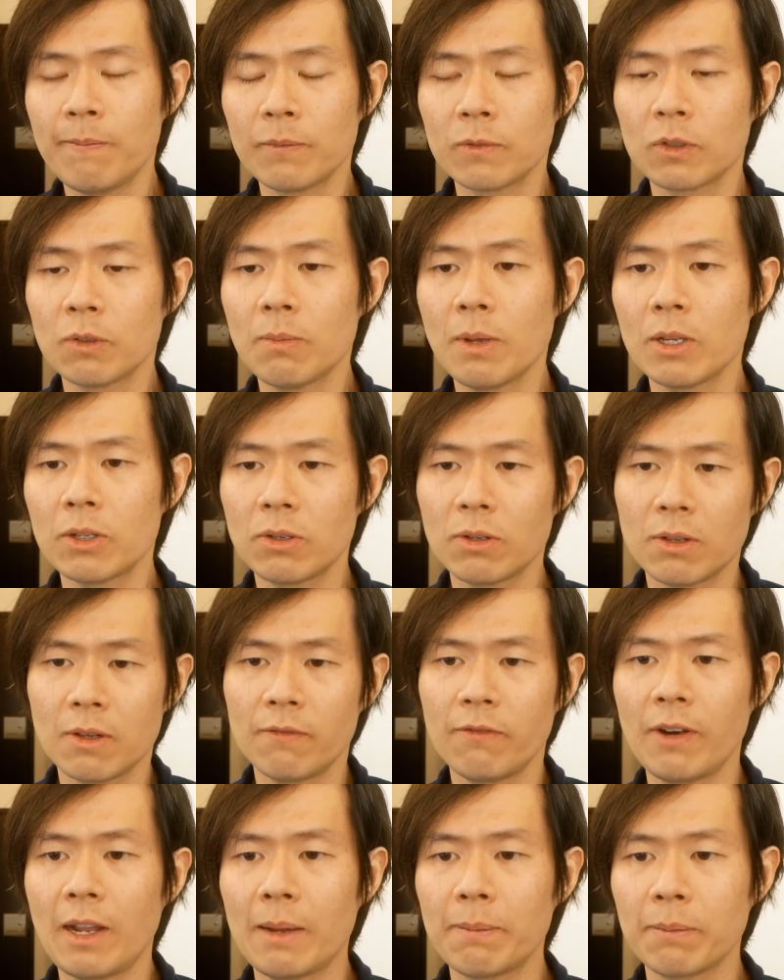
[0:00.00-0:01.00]
to make sure the
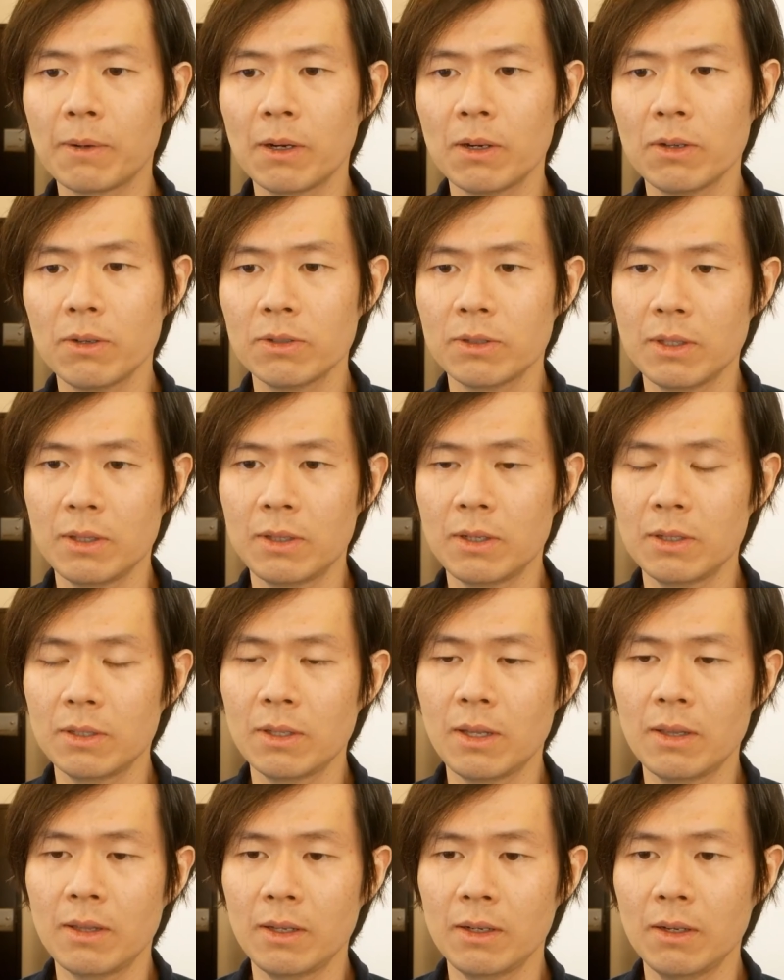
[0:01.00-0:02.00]
flap closed and there's
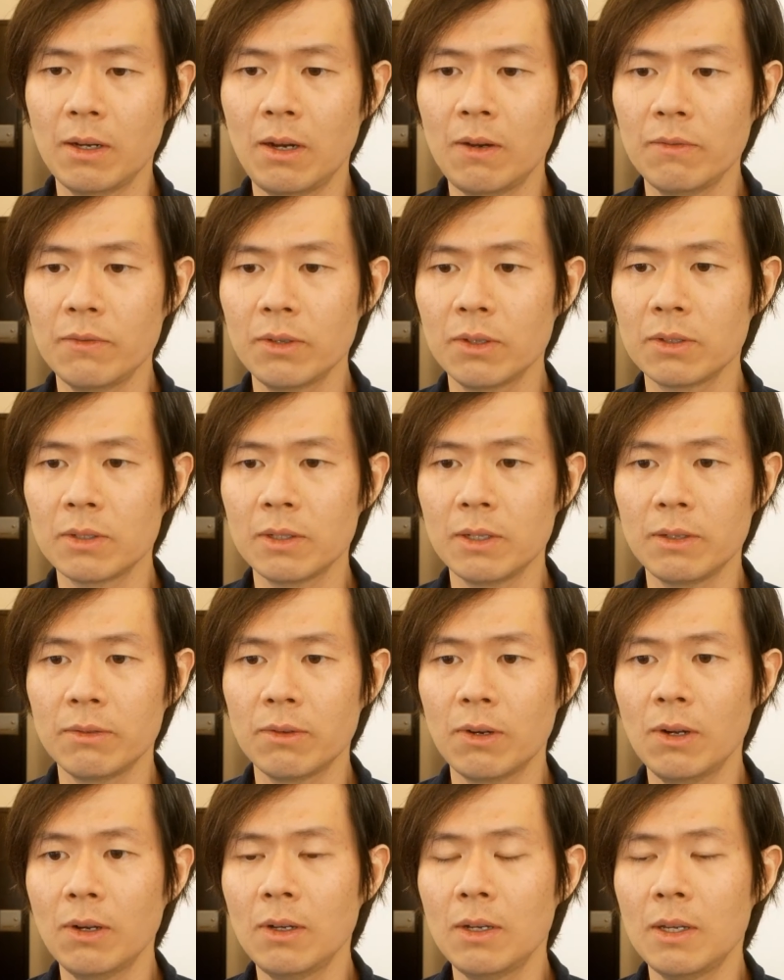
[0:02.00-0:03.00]
nothing obviously
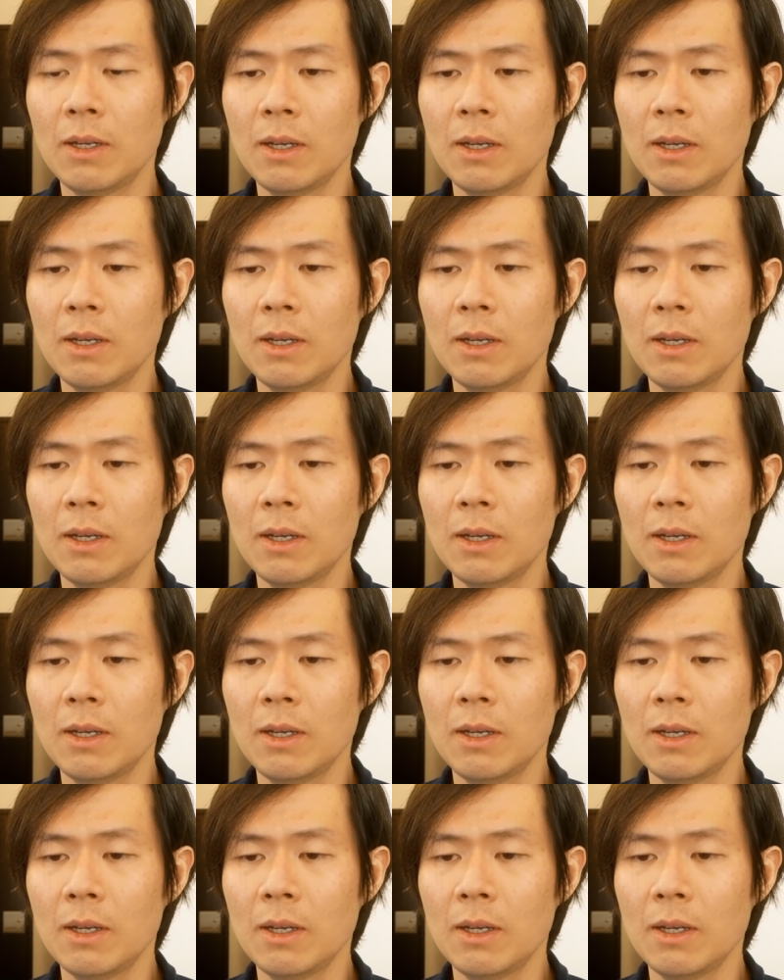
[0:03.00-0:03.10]
wrong.